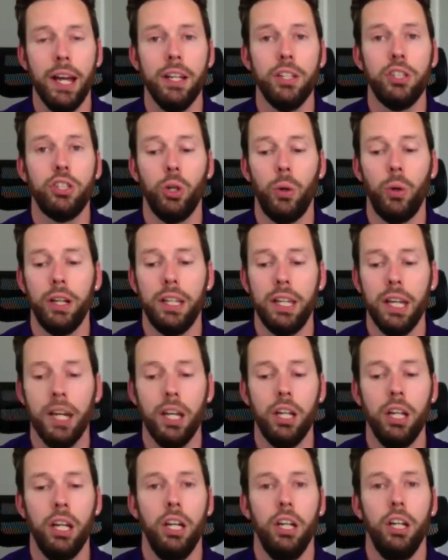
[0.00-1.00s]
So
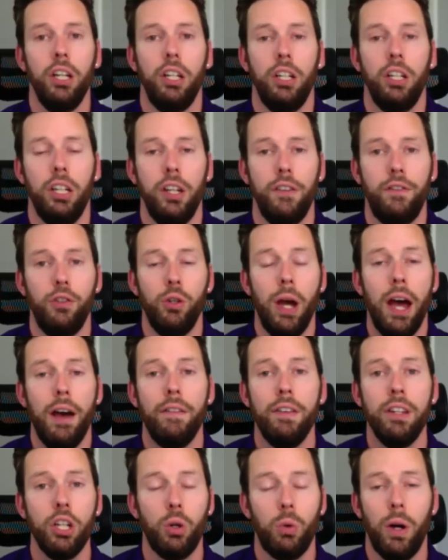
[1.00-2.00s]
again, if you have
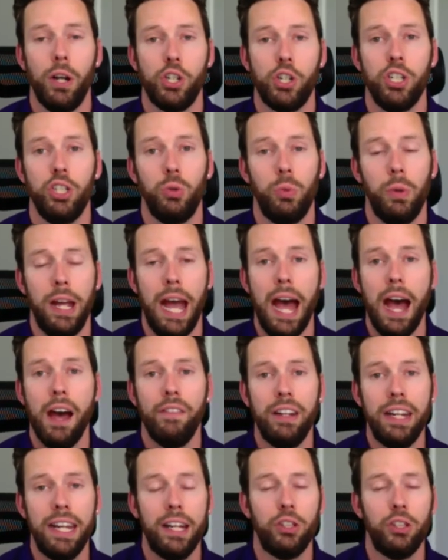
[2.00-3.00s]
any questions we
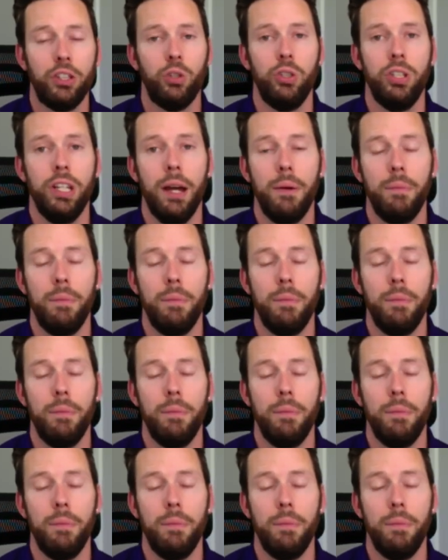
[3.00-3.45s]
haven't answered yet,